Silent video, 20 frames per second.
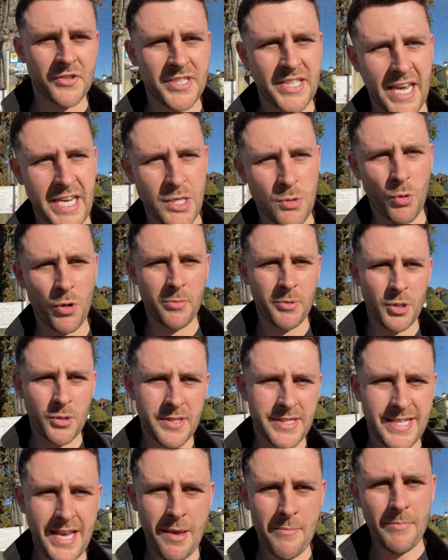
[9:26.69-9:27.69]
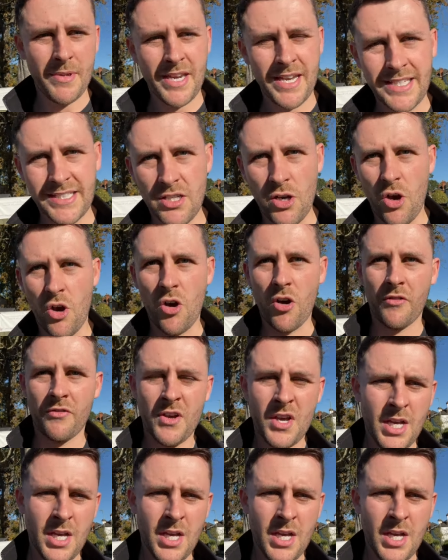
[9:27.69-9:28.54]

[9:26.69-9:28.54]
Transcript: So, yeah, you want to be doing 10 minutes of,